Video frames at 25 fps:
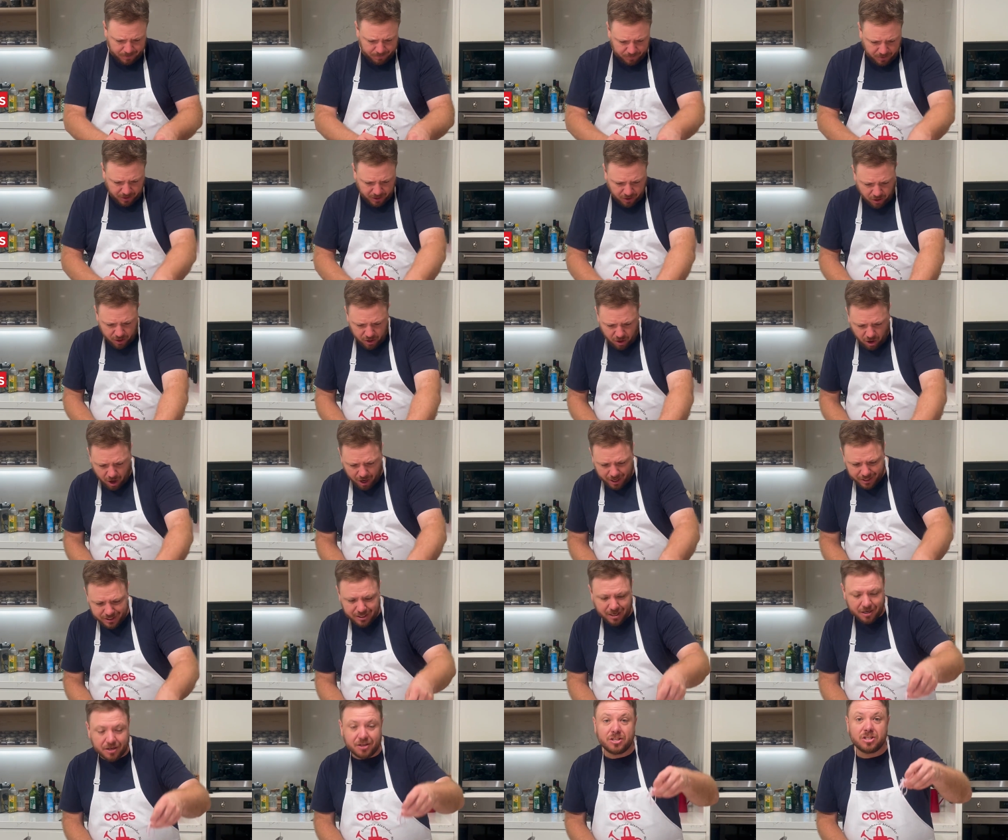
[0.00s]
They go
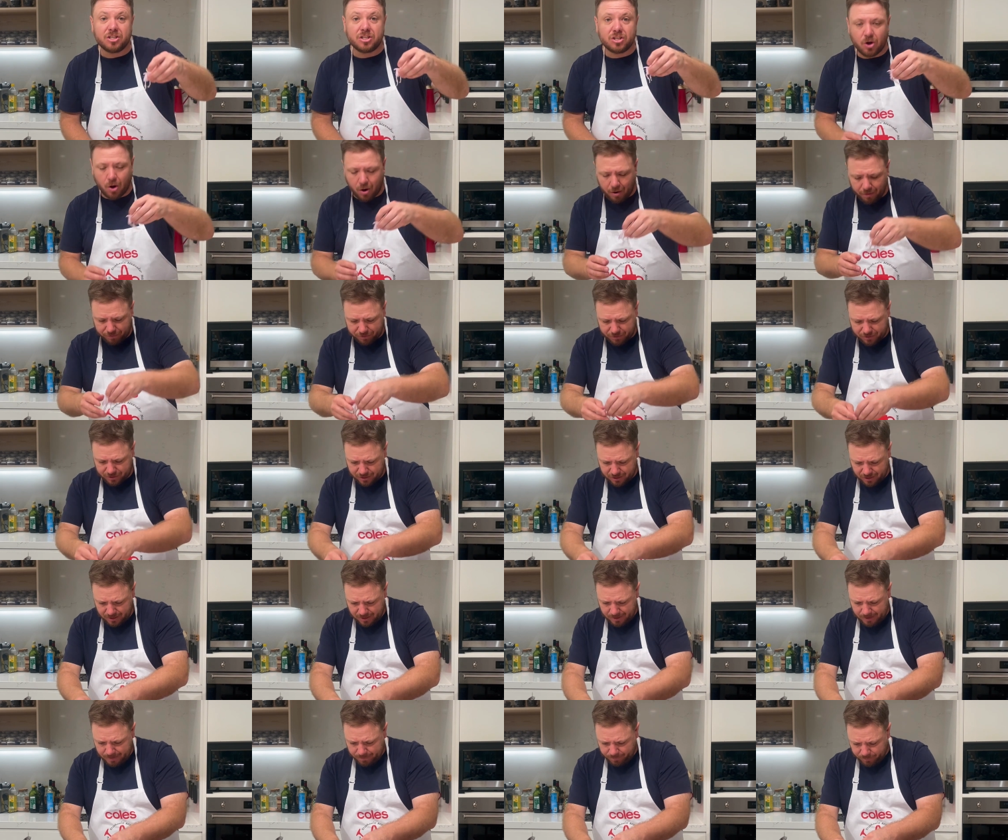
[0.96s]
nice and soft.
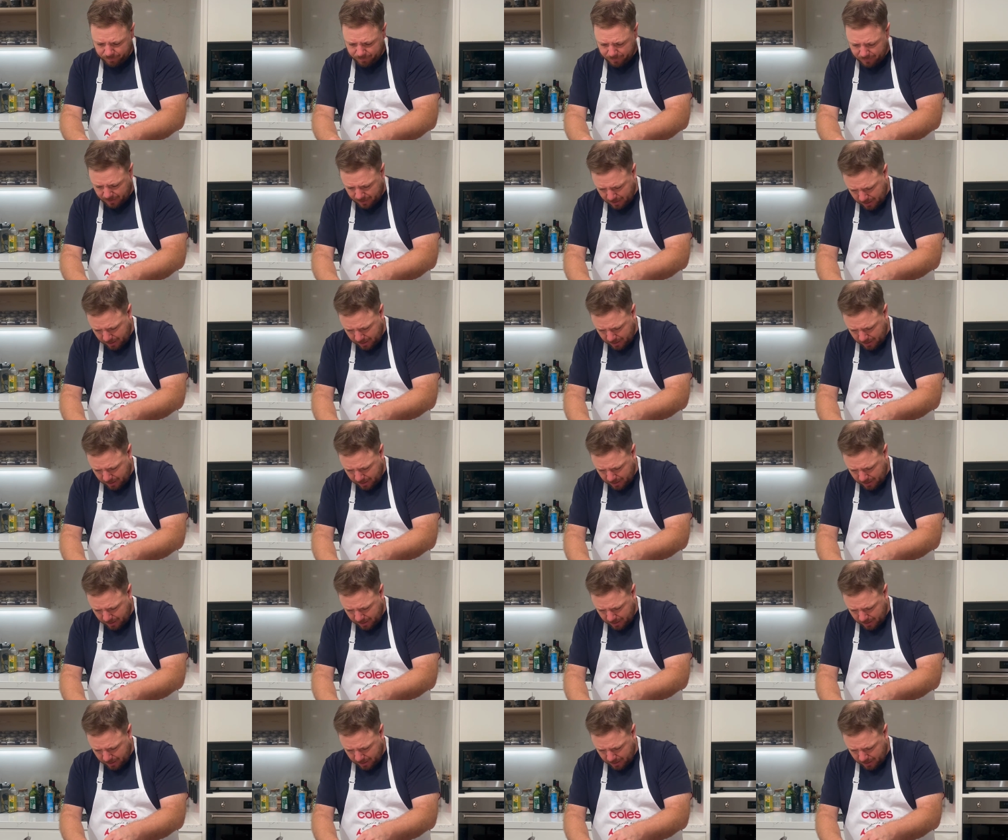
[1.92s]
Green